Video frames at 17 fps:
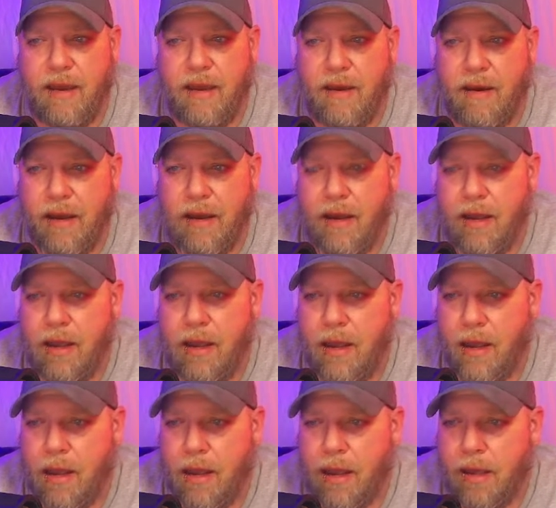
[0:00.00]
on
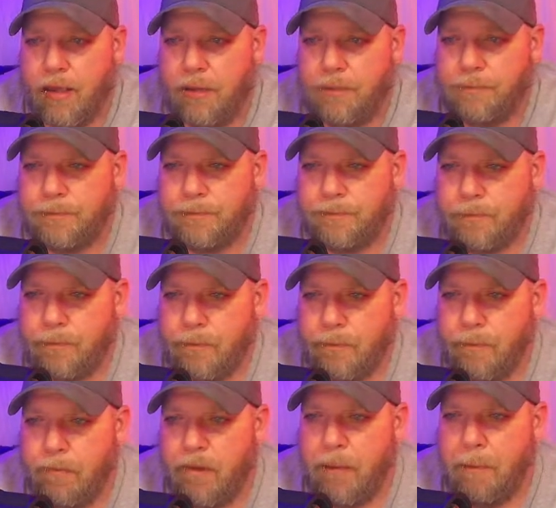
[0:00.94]

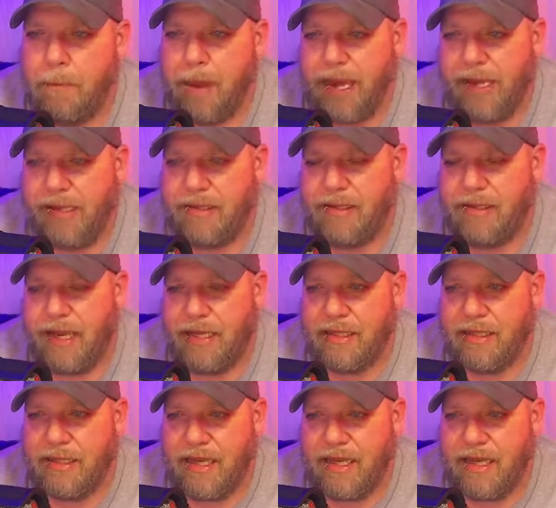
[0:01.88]
Mace and